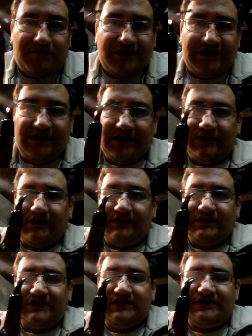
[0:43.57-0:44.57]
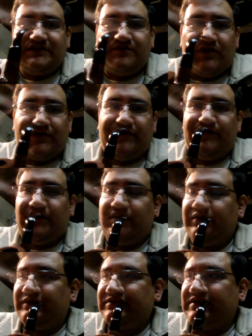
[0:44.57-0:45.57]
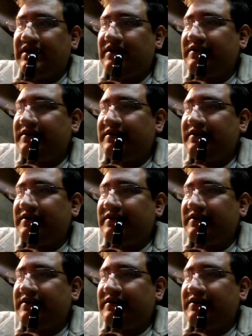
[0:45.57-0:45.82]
particularly these smoking videos,